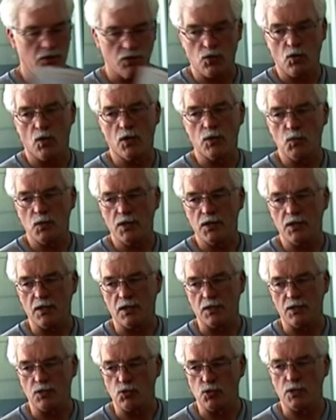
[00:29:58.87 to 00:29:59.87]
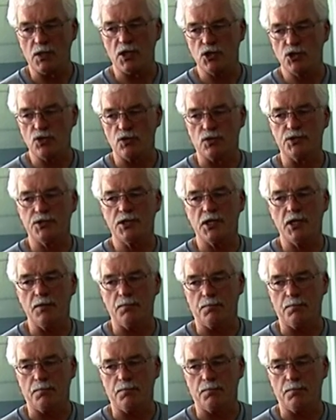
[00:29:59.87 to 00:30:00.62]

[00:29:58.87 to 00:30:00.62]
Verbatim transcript: going with the traditional steam.